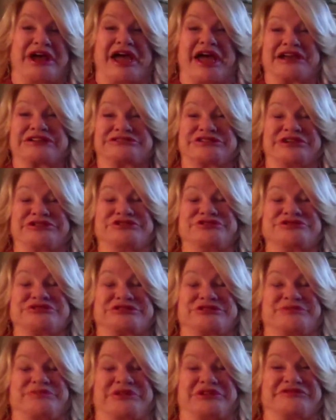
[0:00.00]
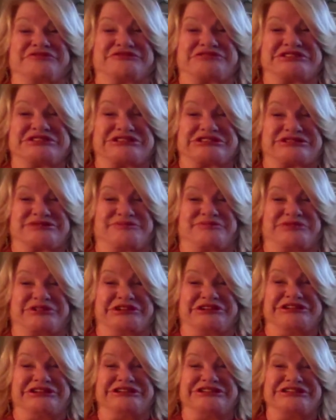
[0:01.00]
I had to use a bit of
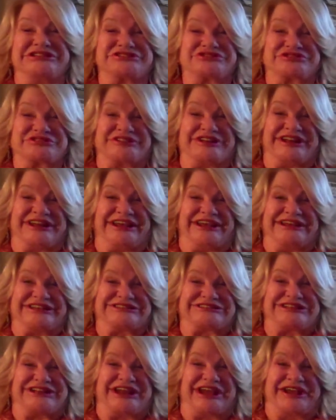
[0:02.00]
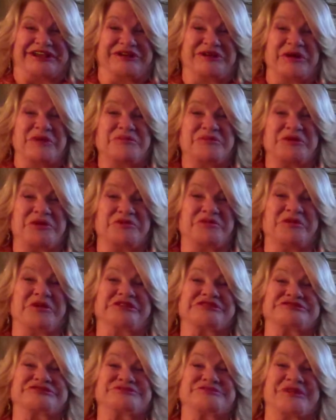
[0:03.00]
discipline initially. It's like, well,
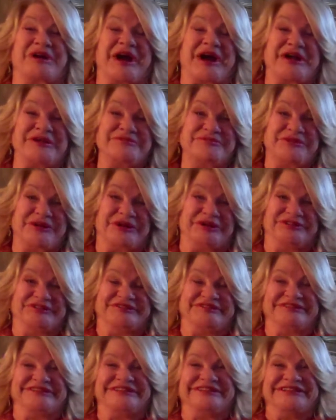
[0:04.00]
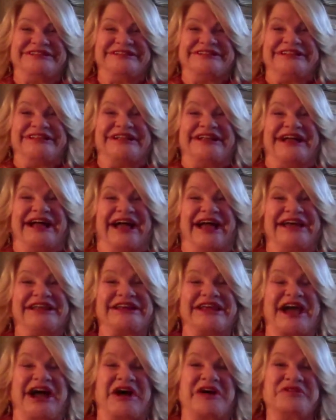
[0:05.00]
what do I want?
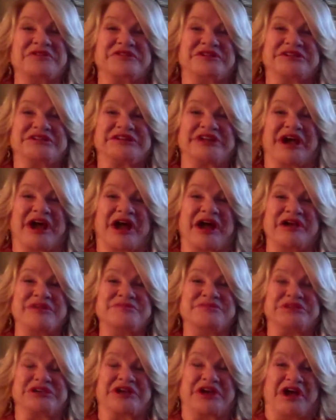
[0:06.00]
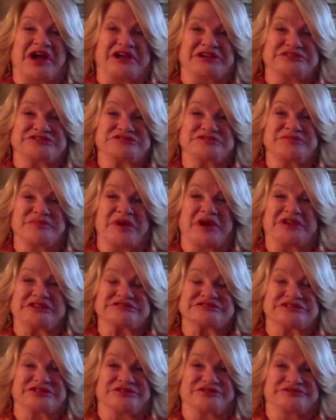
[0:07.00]
And how can I be kind to
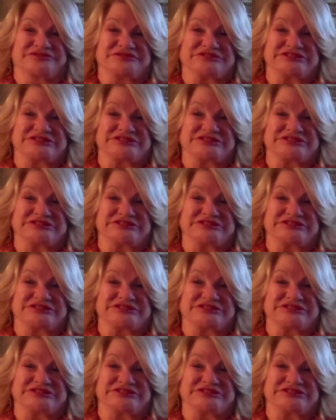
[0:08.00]
myself